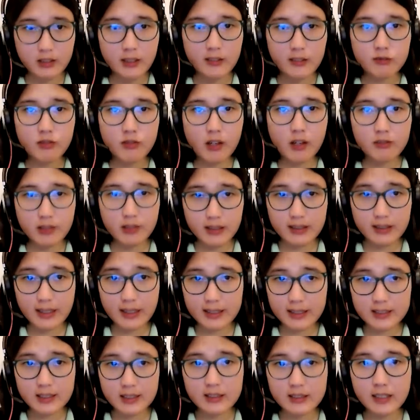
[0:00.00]
we
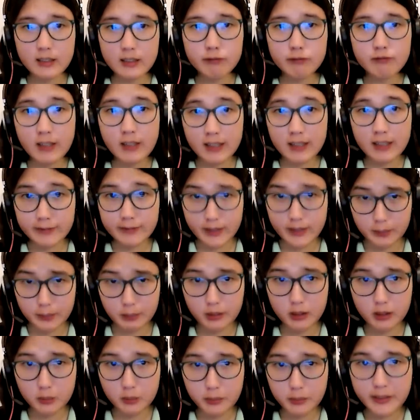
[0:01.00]
realized that one of the
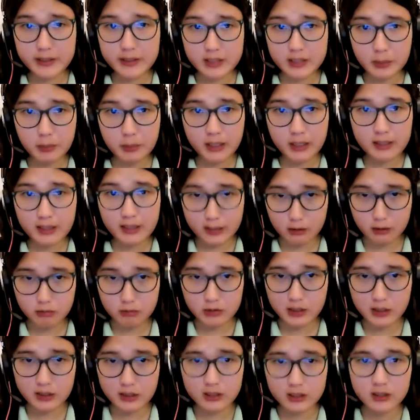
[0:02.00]
pro-BJP
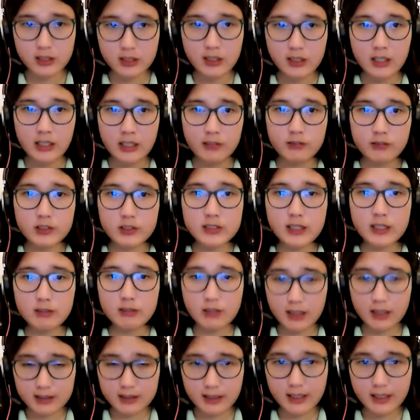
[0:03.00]
networks was
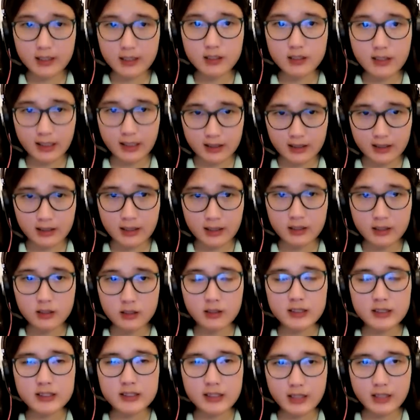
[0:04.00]
directly connected to a
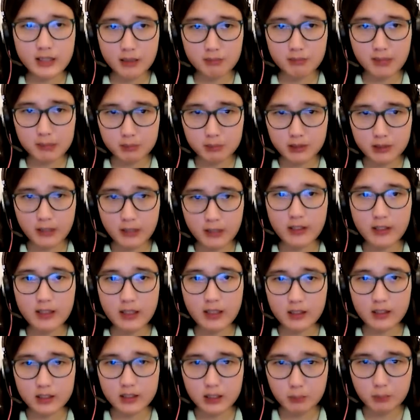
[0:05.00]
sitting member of the
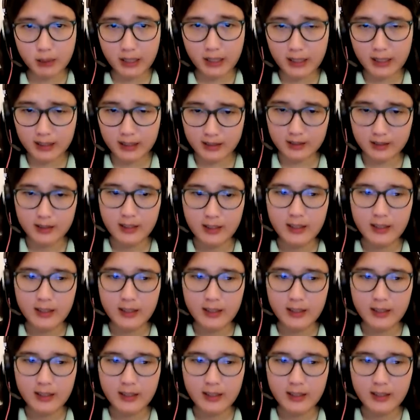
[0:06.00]
Lok Sabha,